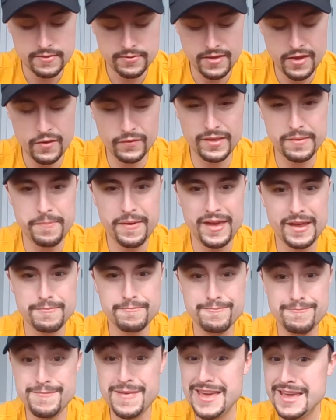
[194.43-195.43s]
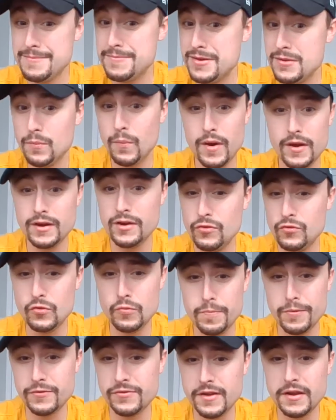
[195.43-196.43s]
They only paid maybe 1 to
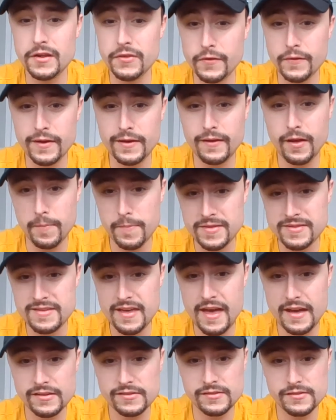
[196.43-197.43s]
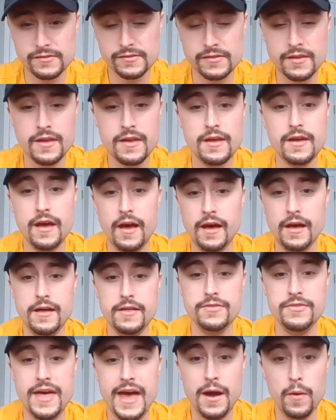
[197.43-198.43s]
2% of their income in taxes.
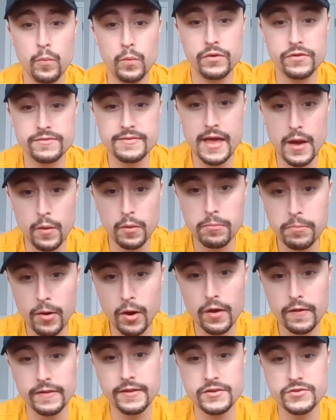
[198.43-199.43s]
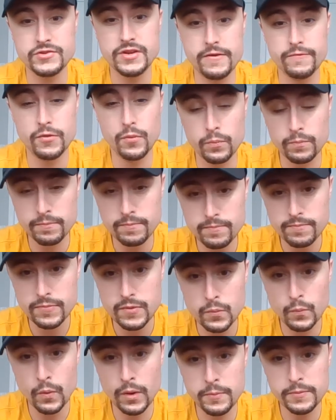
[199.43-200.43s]
That was now abolished. Everyone
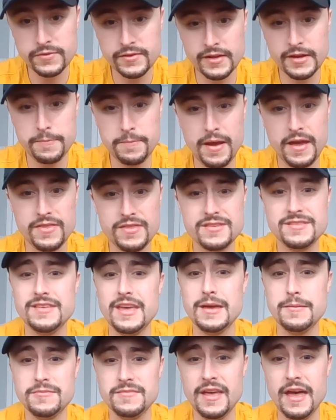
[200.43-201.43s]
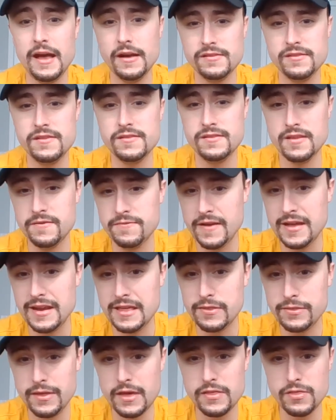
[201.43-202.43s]
was going to pay the same taxes. If
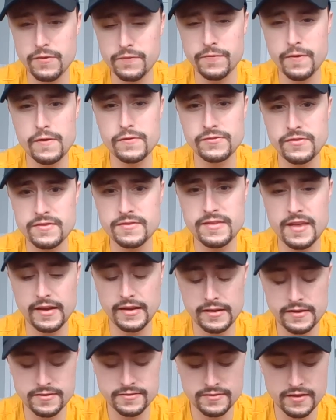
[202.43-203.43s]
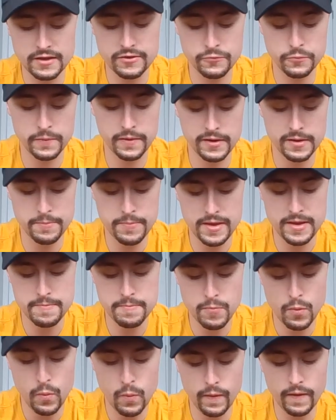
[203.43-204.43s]
anything, the first and second estates were going to pay
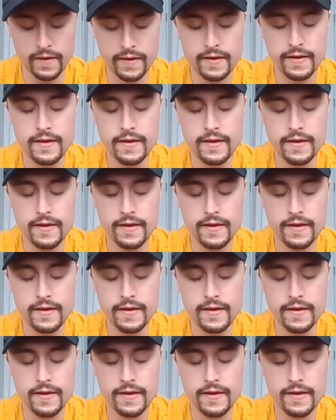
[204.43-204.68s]
more.